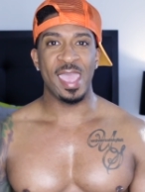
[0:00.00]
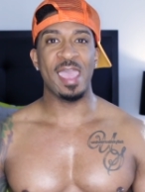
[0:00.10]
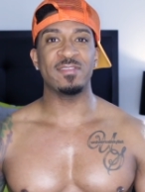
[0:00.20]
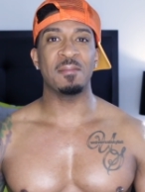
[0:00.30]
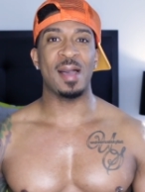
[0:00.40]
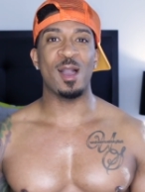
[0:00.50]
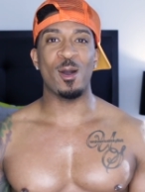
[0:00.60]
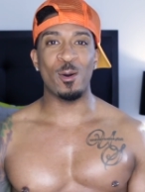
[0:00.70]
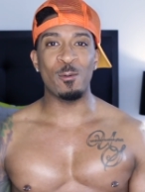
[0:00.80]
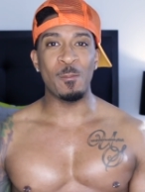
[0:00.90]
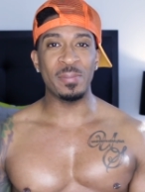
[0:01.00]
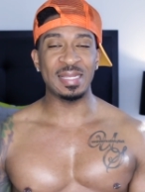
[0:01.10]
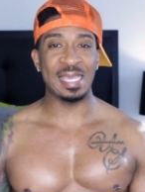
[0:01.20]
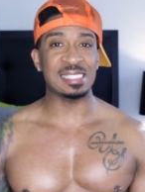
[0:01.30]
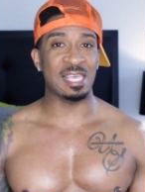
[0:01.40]
having my own
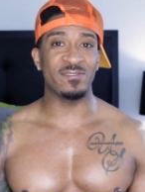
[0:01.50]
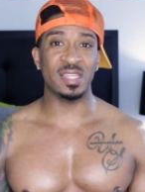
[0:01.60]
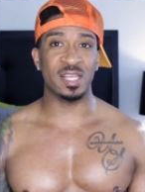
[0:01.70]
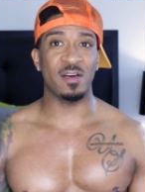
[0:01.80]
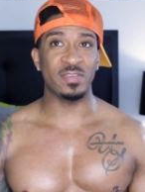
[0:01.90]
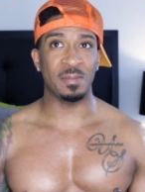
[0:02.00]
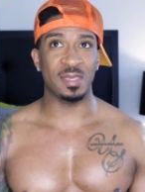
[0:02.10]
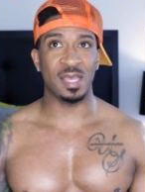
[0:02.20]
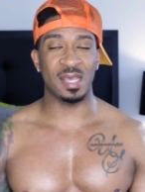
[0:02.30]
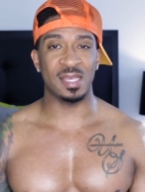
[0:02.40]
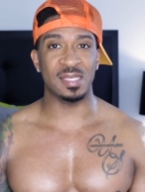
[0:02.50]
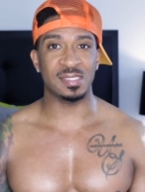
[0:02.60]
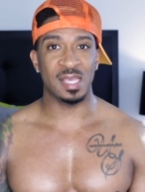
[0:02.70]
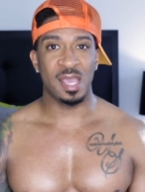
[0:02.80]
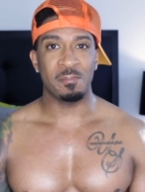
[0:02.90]
place in Philadelphia
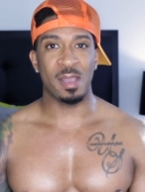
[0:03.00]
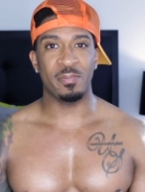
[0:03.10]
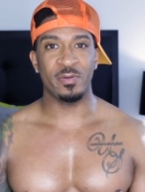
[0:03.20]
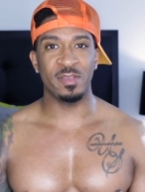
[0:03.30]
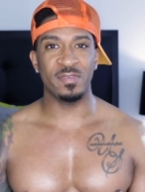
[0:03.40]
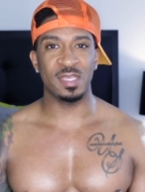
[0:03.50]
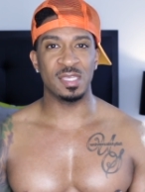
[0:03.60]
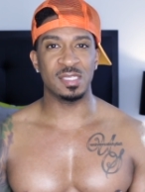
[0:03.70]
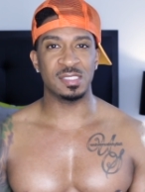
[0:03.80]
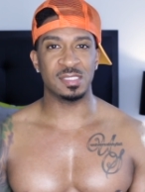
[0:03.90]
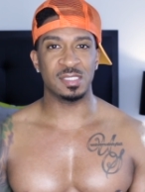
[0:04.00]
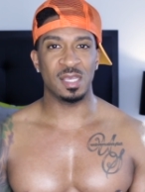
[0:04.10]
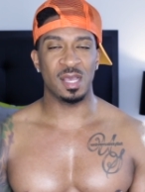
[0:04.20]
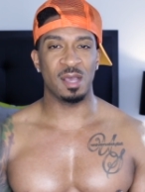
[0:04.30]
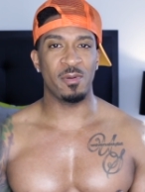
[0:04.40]
because my previous
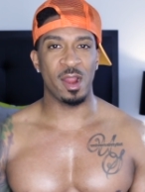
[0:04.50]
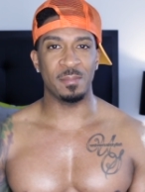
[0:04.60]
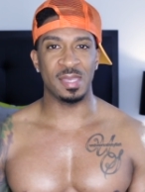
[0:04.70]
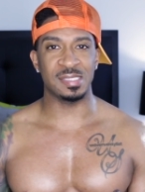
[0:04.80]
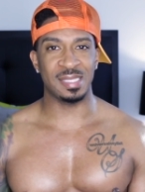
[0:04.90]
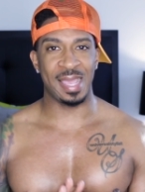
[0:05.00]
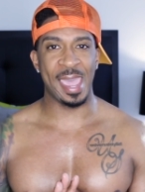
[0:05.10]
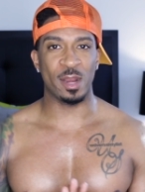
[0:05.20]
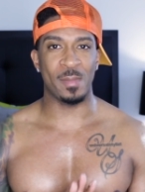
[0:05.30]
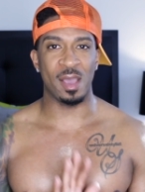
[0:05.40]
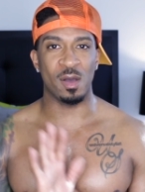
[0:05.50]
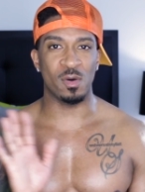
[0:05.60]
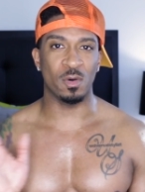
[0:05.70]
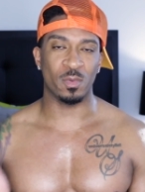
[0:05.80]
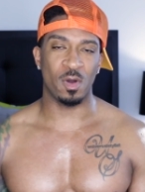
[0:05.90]
apartments that I had on my
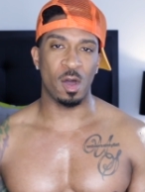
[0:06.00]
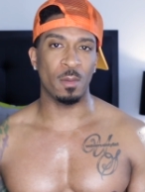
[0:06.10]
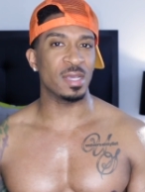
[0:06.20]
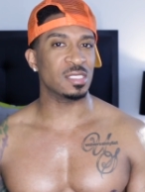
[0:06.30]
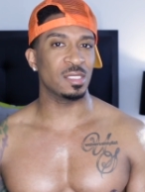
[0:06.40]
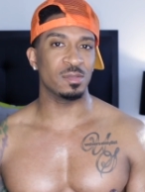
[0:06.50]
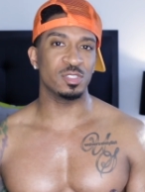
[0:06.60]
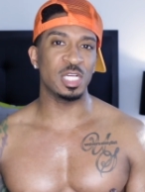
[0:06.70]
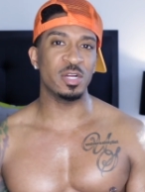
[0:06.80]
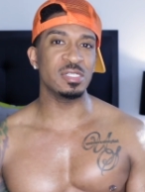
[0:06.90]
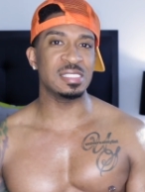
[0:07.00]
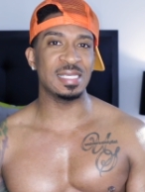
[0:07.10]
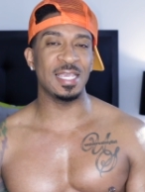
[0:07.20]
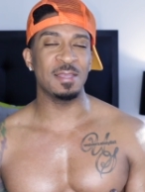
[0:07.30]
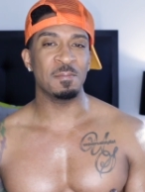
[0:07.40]
own were always in New
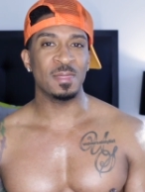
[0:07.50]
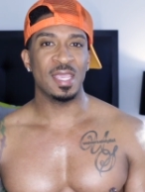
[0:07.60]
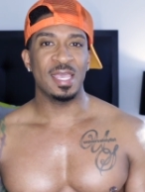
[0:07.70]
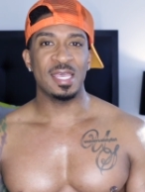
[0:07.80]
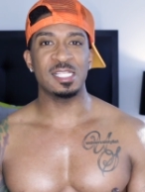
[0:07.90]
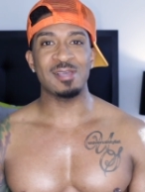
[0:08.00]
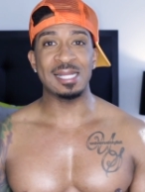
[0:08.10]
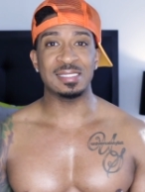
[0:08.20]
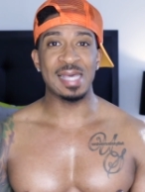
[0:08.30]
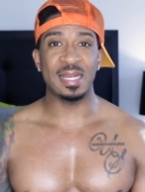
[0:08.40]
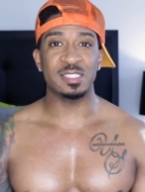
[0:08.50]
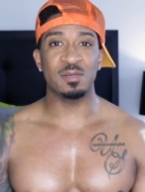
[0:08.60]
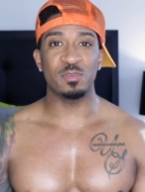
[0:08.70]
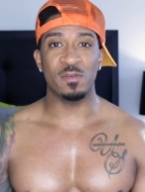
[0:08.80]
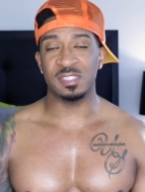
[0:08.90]
Jersey. And so I decided
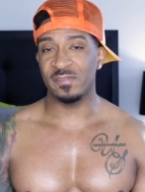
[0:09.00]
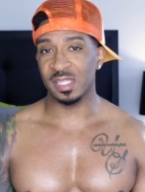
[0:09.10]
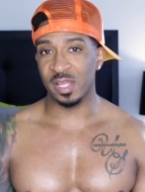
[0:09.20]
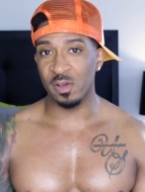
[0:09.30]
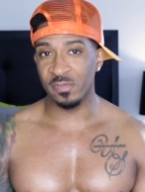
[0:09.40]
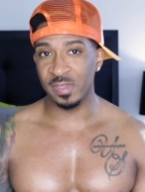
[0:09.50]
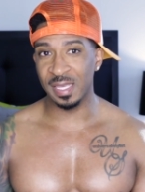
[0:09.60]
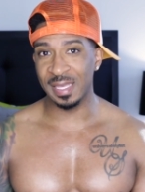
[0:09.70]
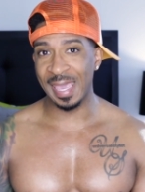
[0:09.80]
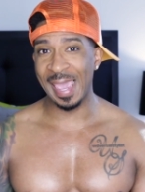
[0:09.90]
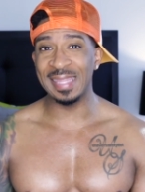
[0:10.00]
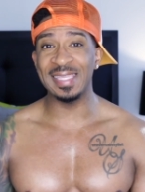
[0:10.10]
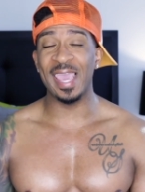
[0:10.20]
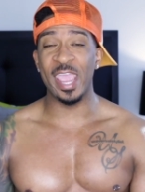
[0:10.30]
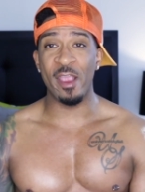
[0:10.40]
to move to Philadelphia, and
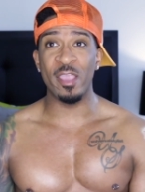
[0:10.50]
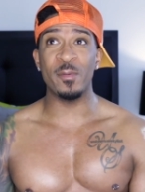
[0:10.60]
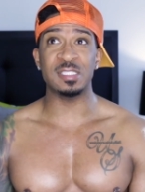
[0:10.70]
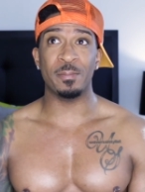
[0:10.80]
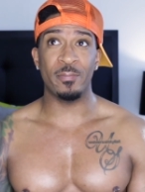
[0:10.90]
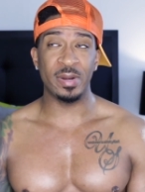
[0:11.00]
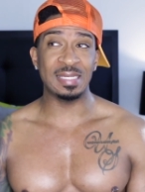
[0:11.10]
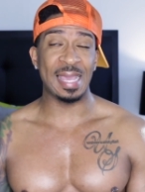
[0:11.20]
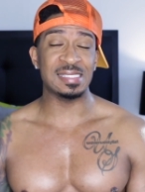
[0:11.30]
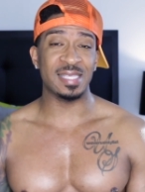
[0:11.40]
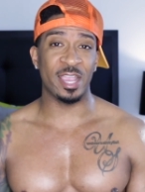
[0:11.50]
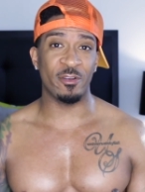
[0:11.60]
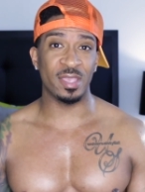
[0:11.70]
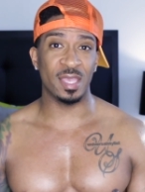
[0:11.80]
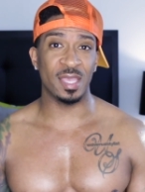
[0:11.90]
the area was a pretty nice
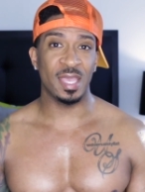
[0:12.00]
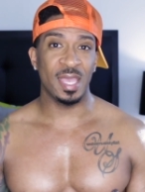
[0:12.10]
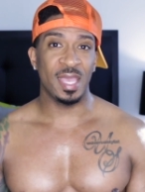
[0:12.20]
area.